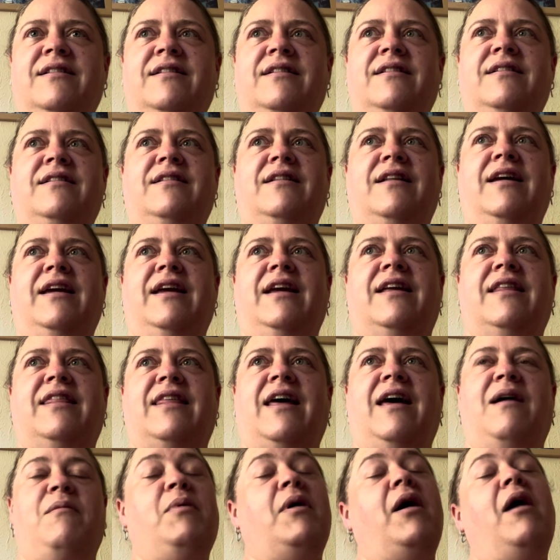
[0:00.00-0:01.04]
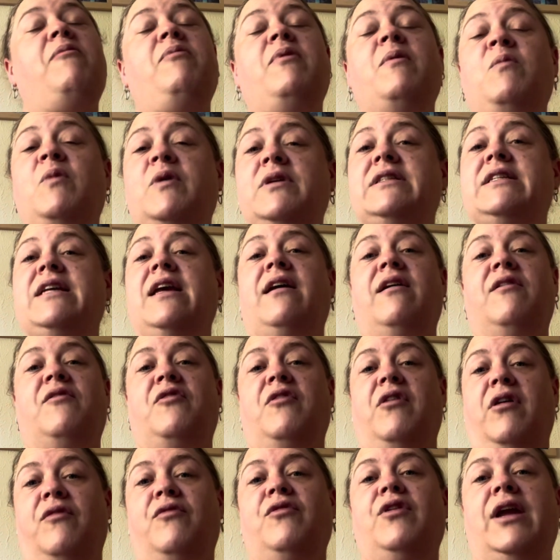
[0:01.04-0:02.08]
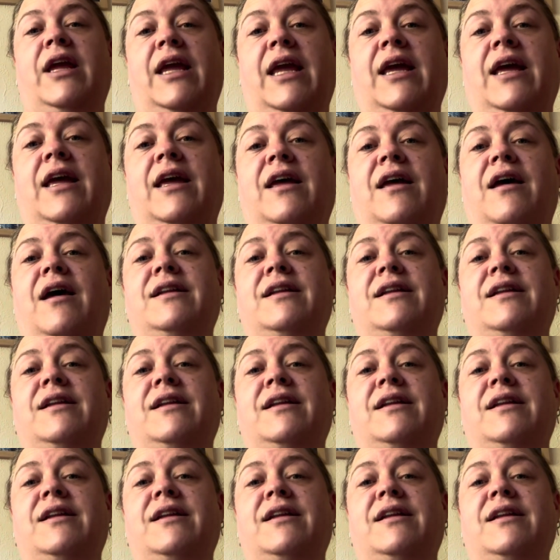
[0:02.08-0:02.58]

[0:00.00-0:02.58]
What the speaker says: like that. But I've been wanting it for over a year.